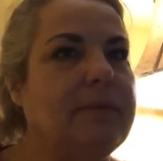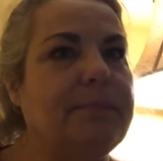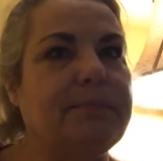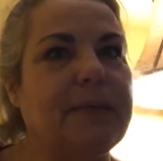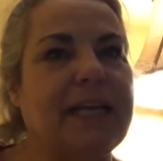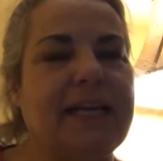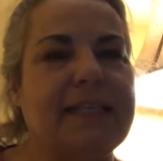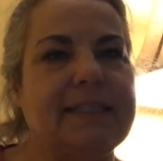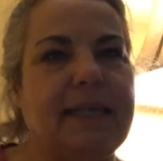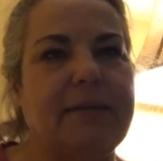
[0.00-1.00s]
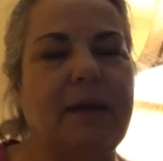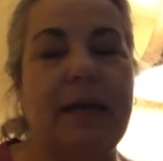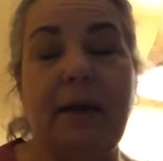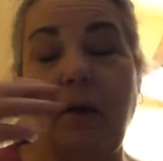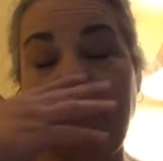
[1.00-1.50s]
because
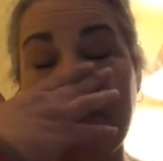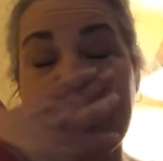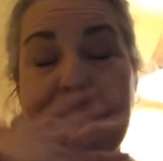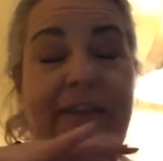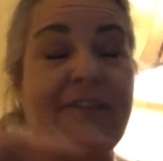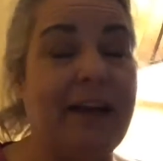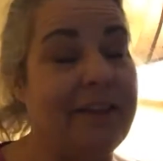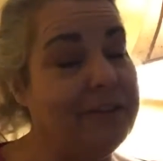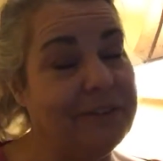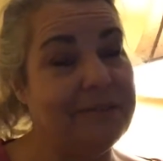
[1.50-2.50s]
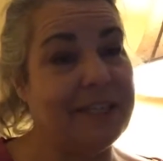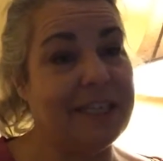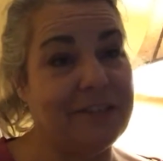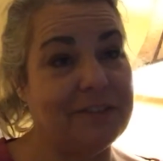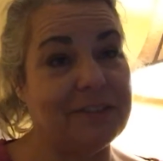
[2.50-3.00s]
I hope to have other
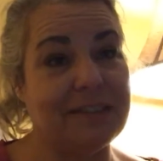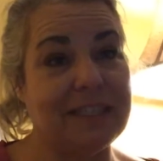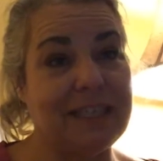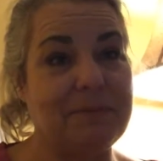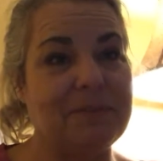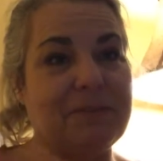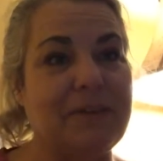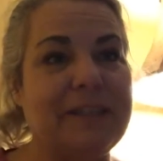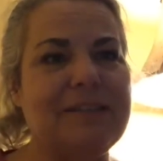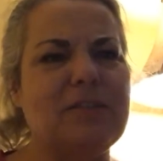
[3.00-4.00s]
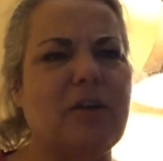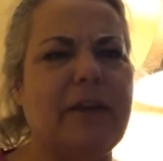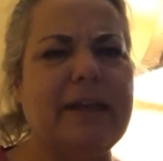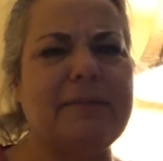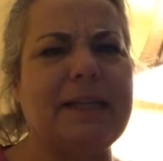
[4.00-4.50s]
videos that keep doing.
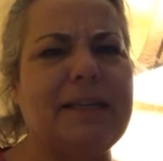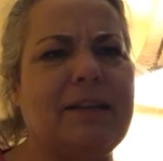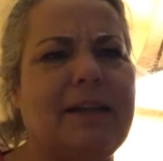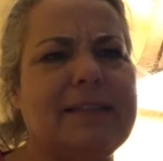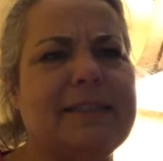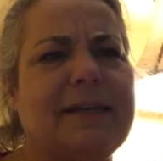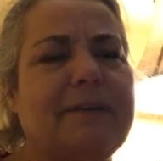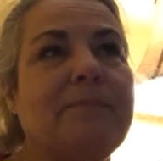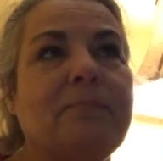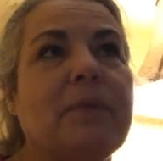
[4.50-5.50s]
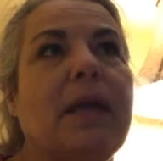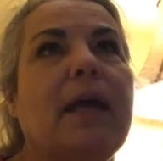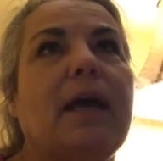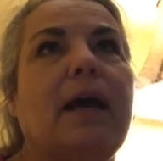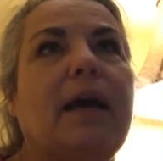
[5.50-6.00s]
Sorry, I'm getting lost now.
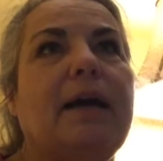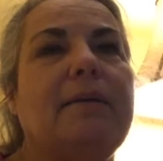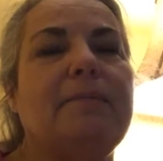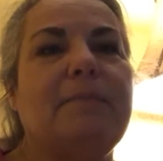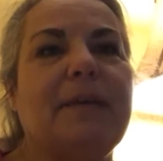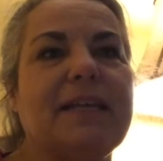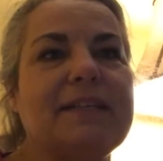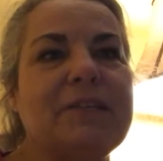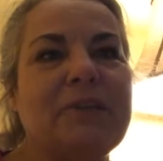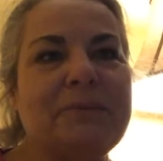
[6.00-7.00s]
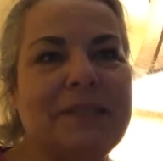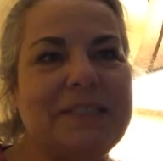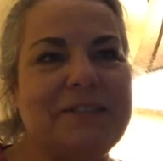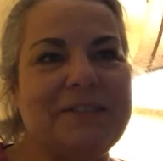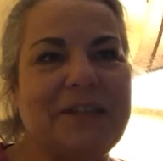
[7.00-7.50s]
Because I normally
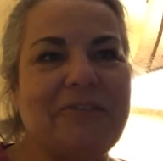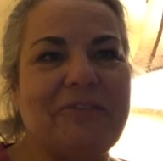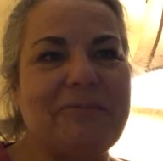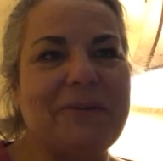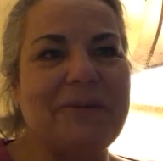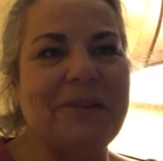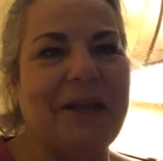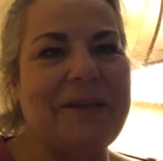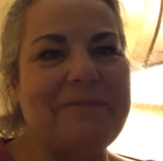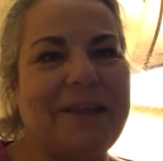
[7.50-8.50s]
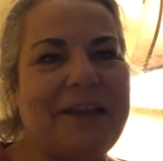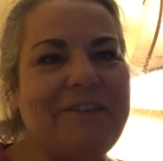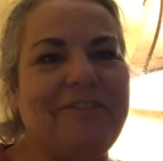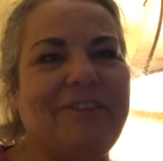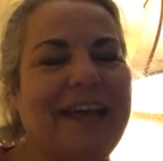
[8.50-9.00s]
do stuff about Lime
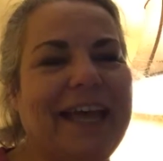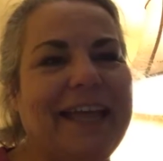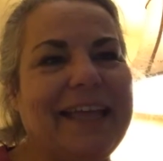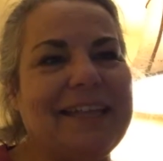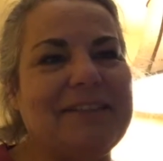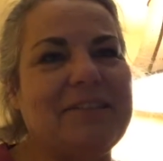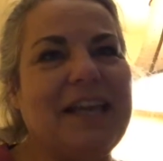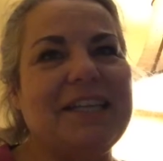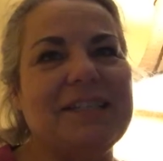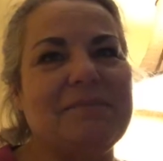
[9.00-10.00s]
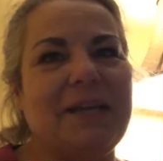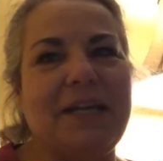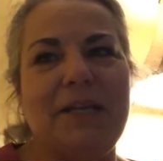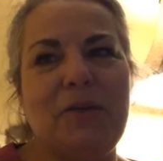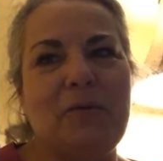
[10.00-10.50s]
life, and that is
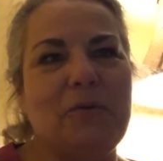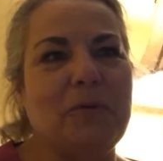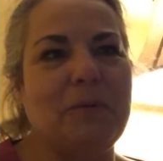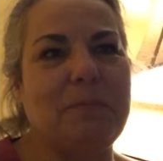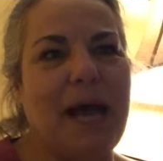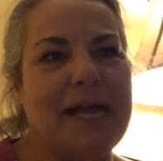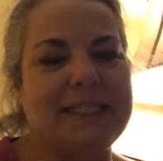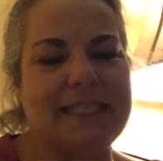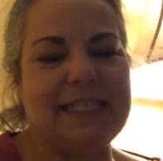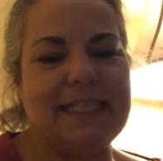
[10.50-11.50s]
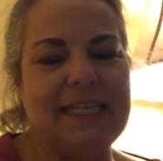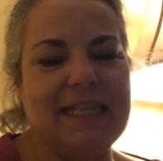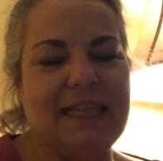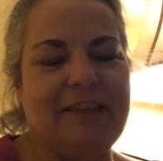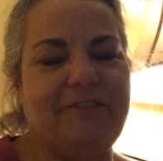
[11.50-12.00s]
my new passion
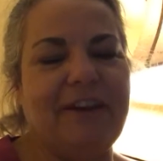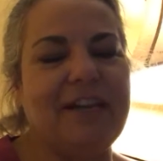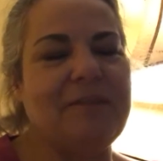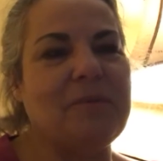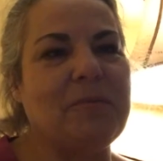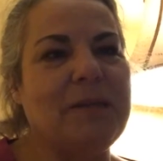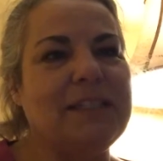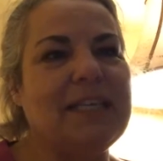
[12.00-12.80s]
in life right at the moment.